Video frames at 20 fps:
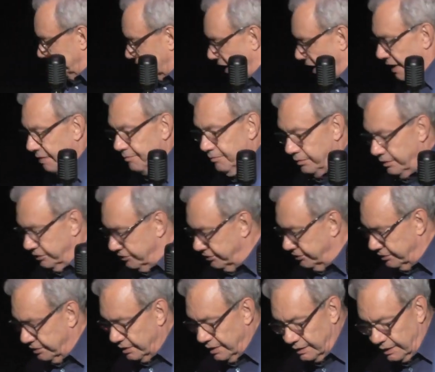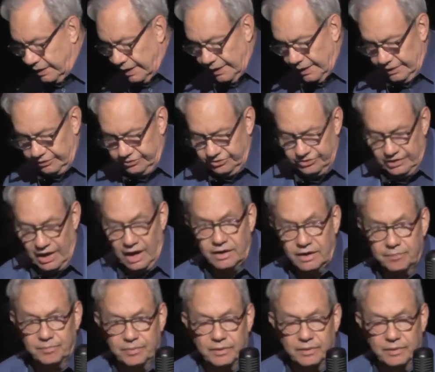time, which kind of sucked.